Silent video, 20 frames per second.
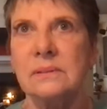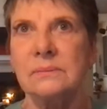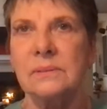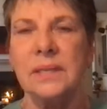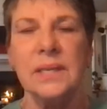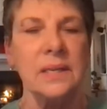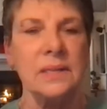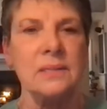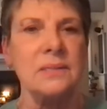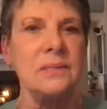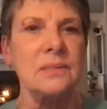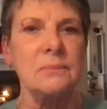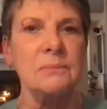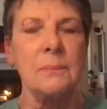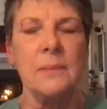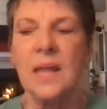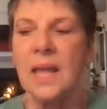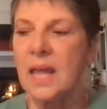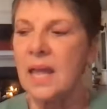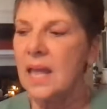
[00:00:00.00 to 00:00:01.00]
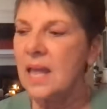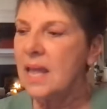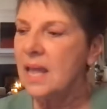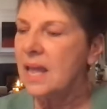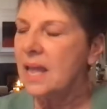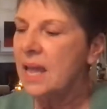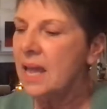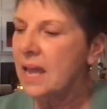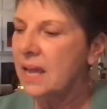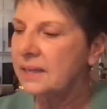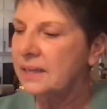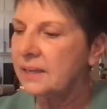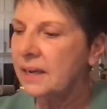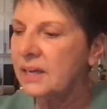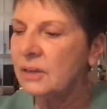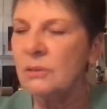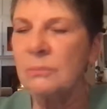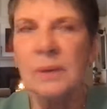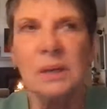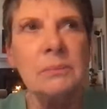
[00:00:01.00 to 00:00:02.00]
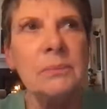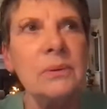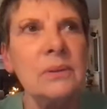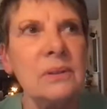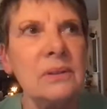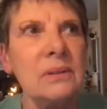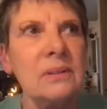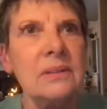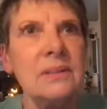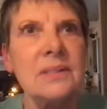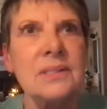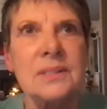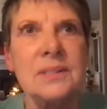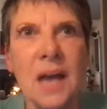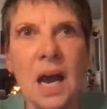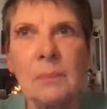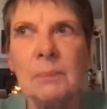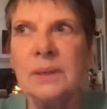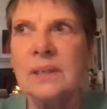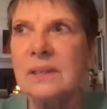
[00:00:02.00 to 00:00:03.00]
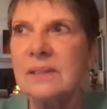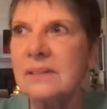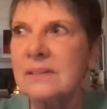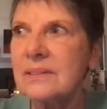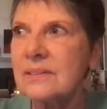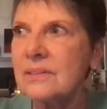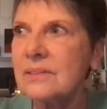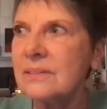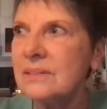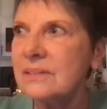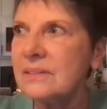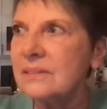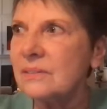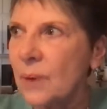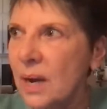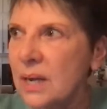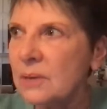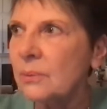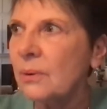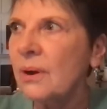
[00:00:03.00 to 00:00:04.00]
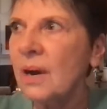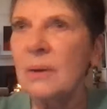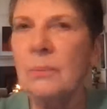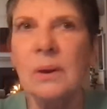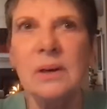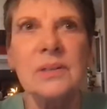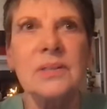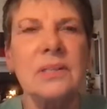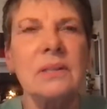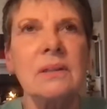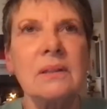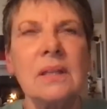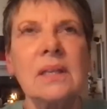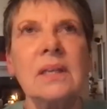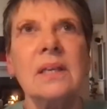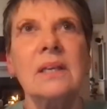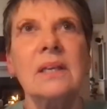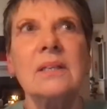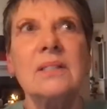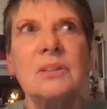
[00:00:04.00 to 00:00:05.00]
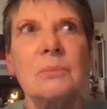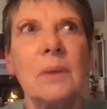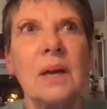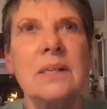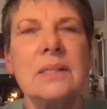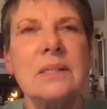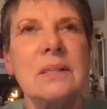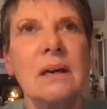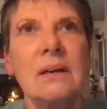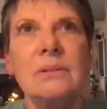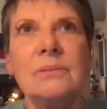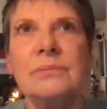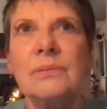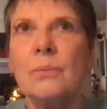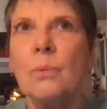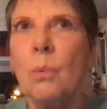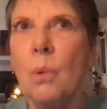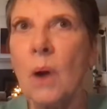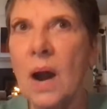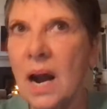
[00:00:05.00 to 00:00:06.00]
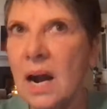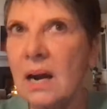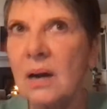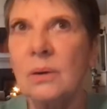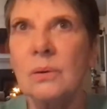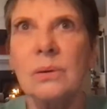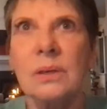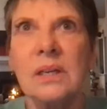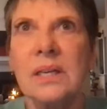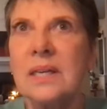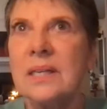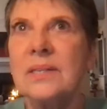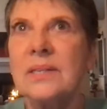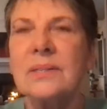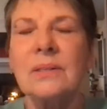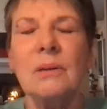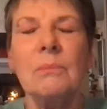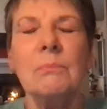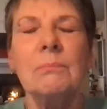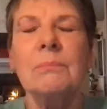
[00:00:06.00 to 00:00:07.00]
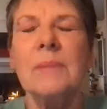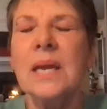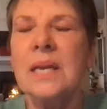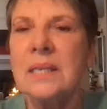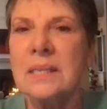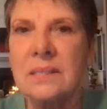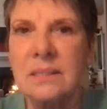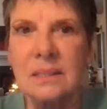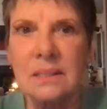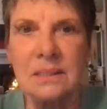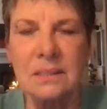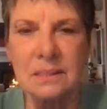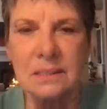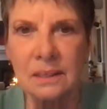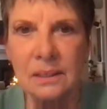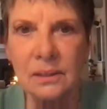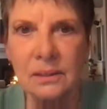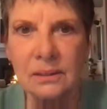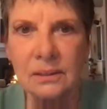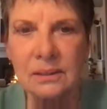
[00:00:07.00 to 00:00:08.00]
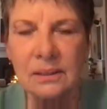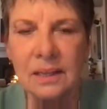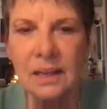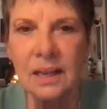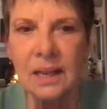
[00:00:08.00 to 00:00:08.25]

hits. And I remember stopping right where I was and thinking to myself, wow, he's an amazing singer.